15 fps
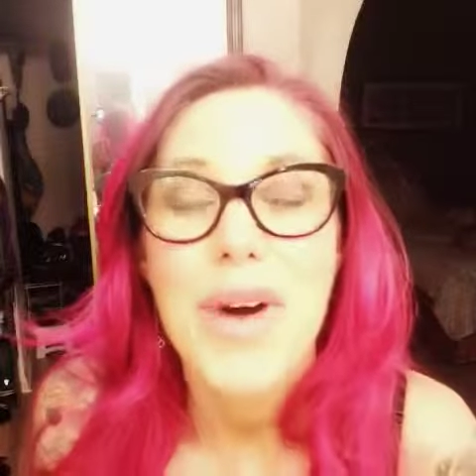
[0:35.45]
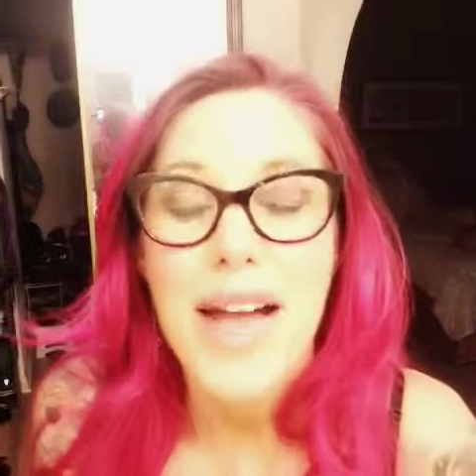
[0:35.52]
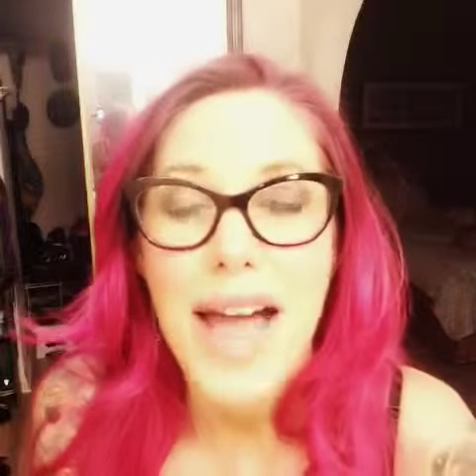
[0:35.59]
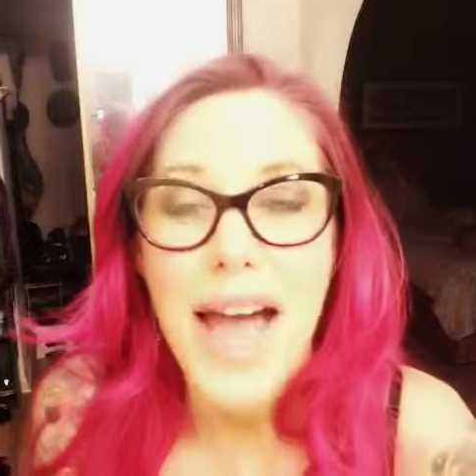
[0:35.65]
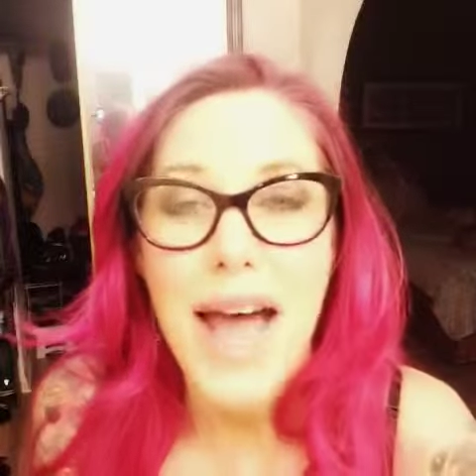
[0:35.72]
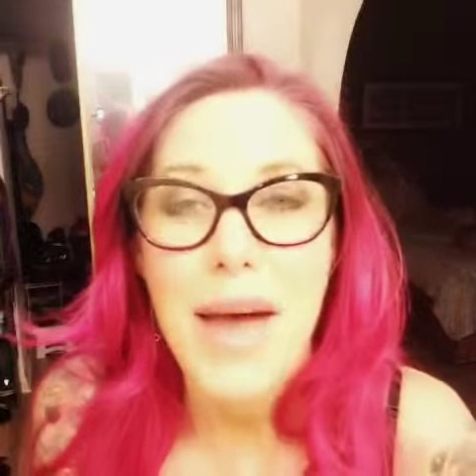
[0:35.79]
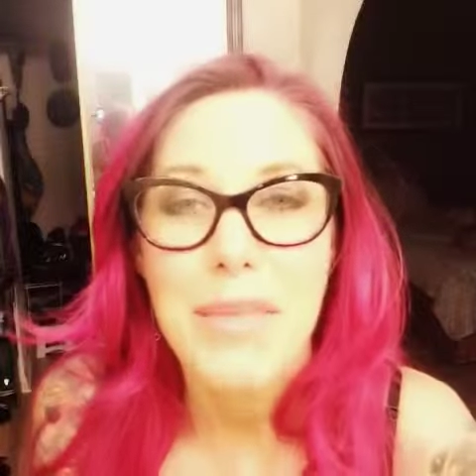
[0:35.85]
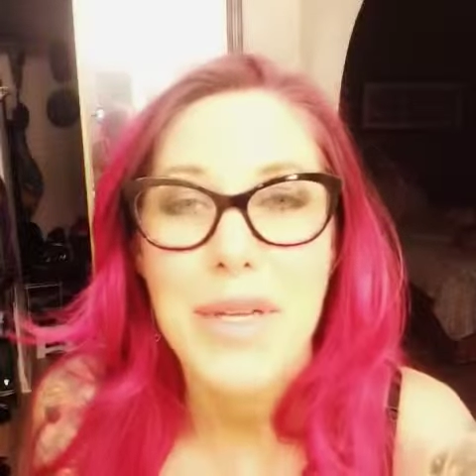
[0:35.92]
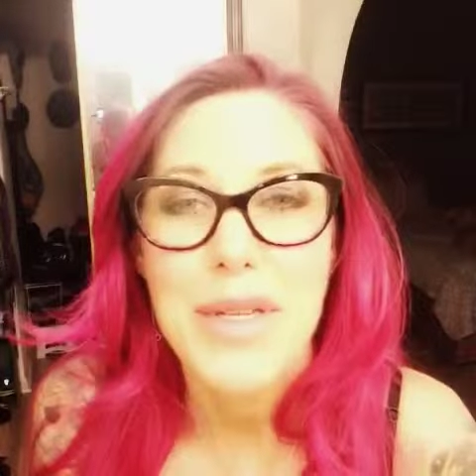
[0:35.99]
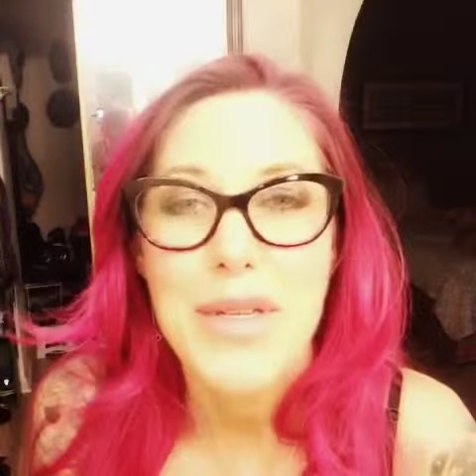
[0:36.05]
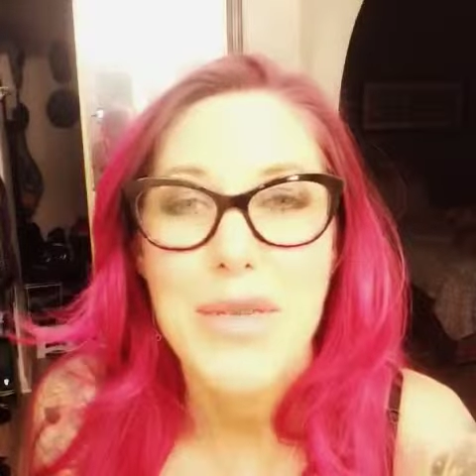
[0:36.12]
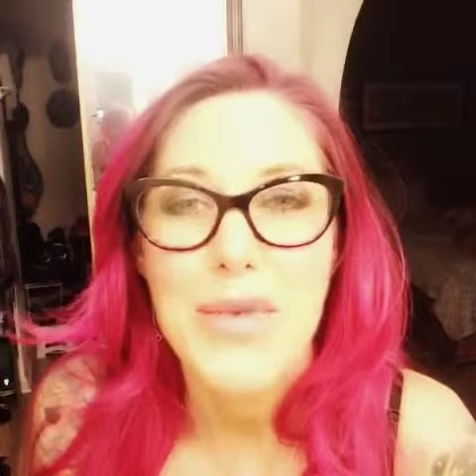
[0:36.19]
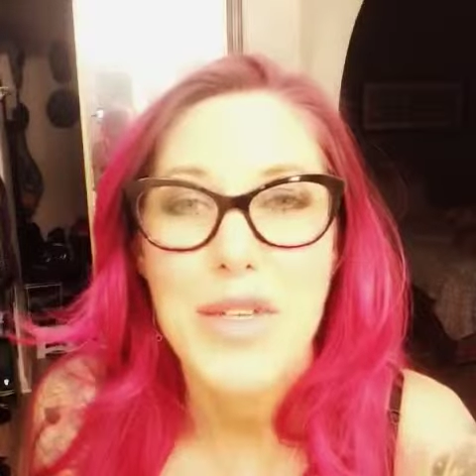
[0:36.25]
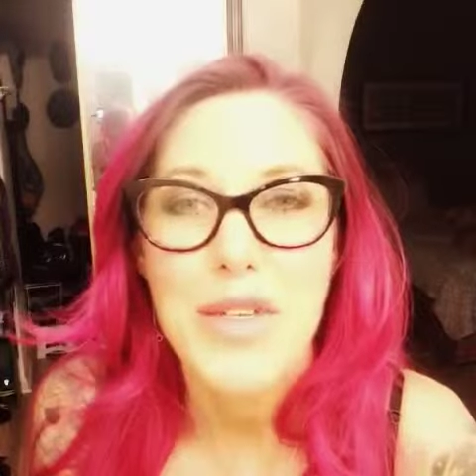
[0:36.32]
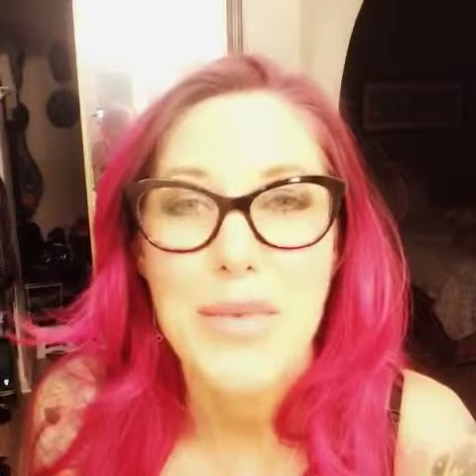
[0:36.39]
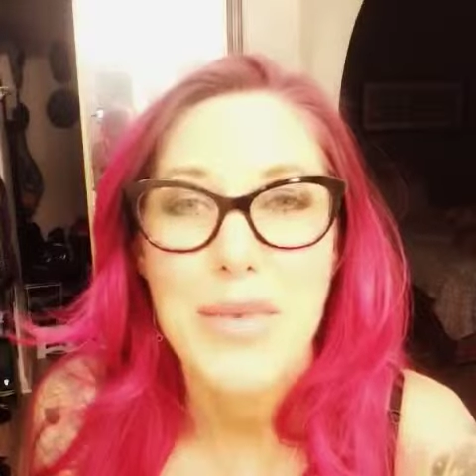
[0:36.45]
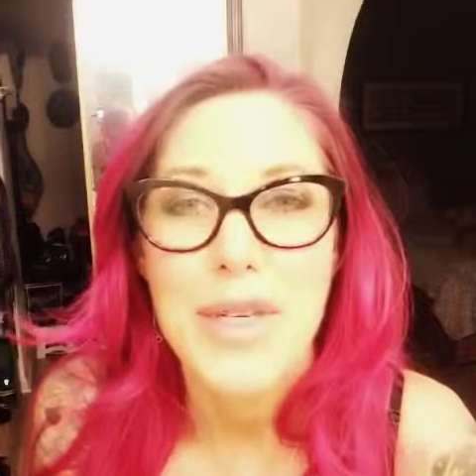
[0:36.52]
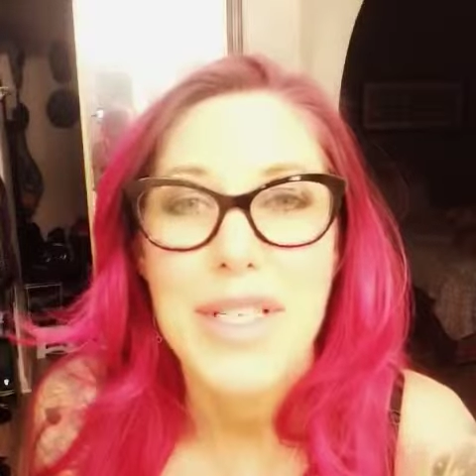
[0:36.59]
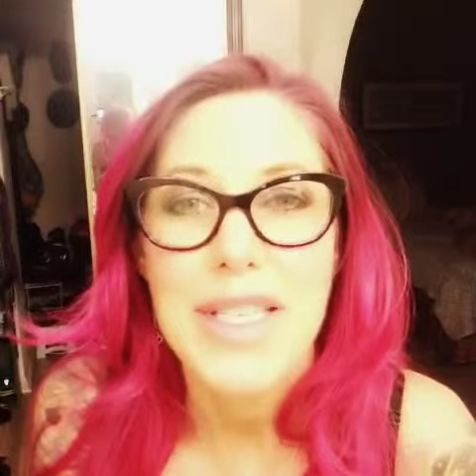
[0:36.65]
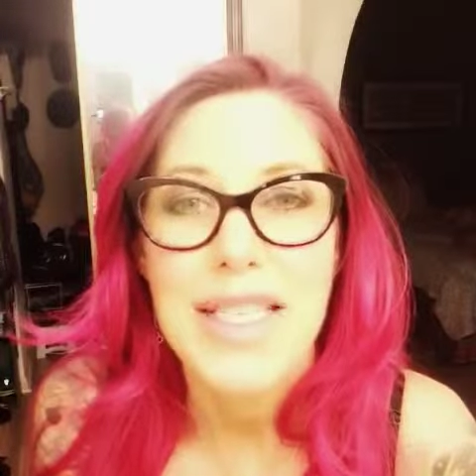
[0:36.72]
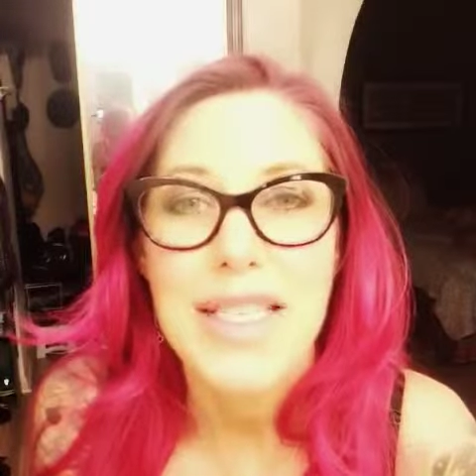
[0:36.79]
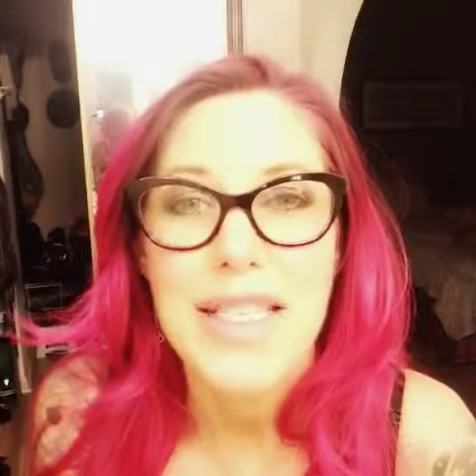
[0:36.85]
what happens when you
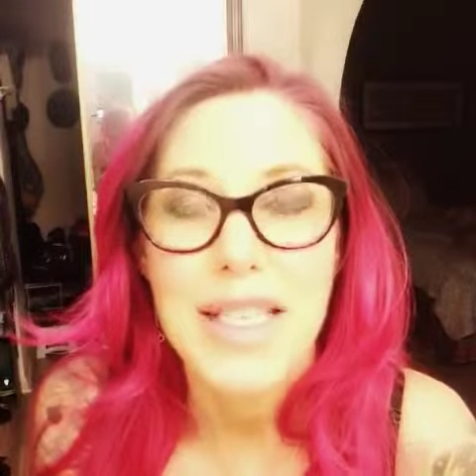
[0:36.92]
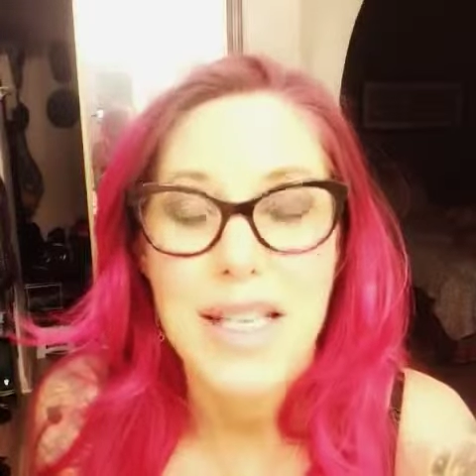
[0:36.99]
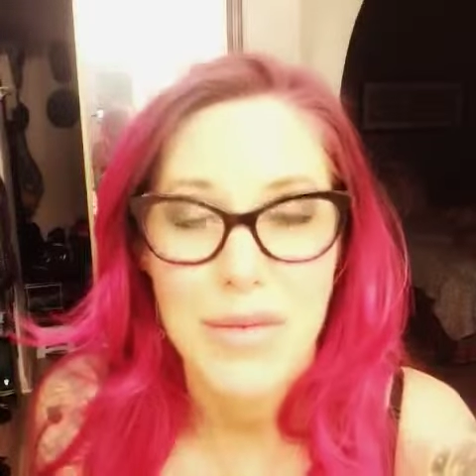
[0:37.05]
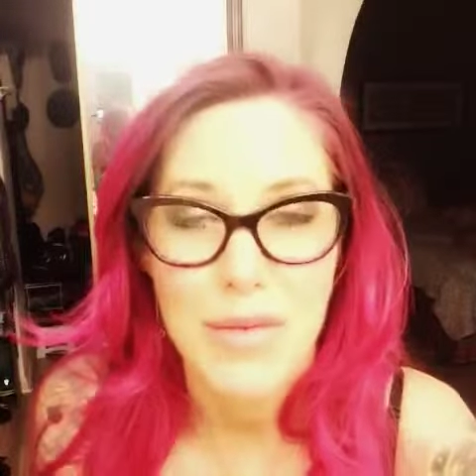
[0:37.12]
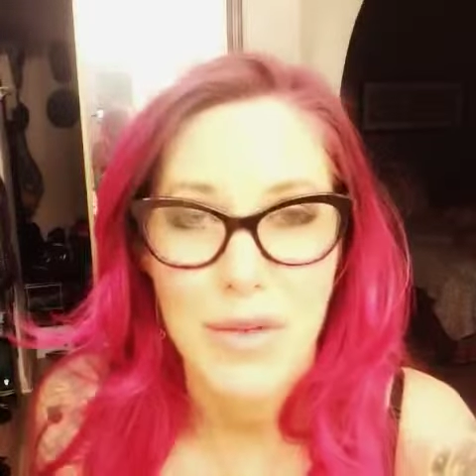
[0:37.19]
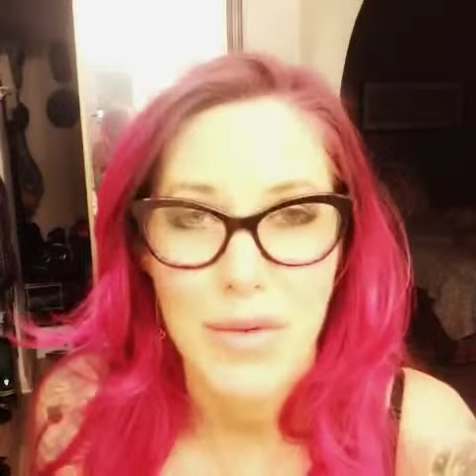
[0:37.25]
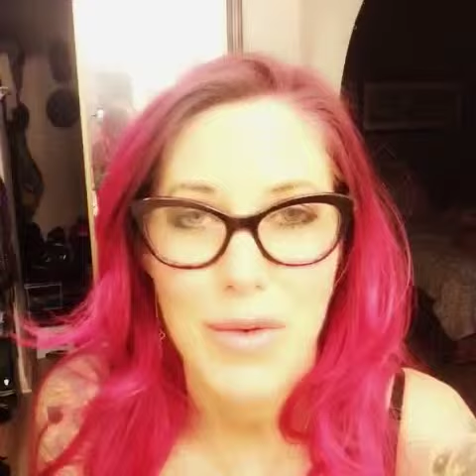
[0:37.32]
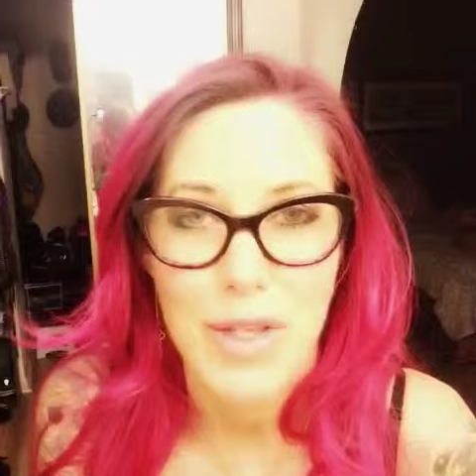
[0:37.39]
put cinnamon